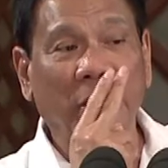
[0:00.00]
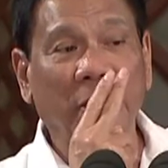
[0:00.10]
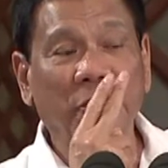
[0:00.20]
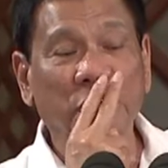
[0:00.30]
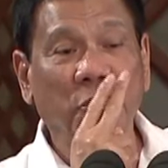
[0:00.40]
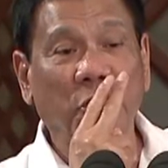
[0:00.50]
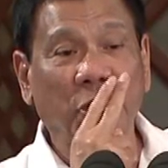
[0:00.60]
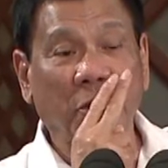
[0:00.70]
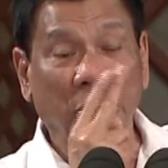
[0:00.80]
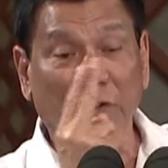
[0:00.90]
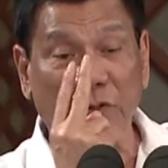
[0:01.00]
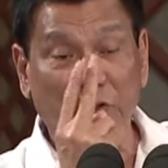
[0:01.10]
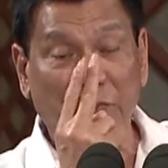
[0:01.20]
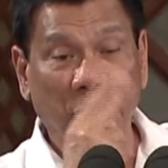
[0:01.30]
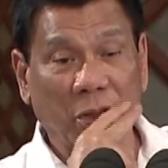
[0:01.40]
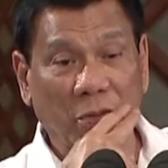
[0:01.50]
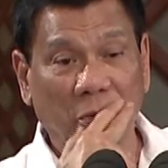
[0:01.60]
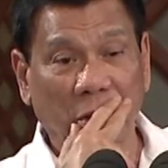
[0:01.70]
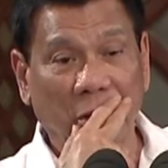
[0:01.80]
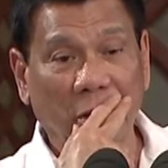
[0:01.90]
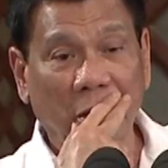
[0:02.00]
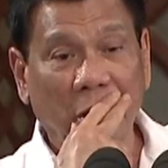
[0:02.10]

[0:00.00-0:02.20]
from smoking because of nicotine.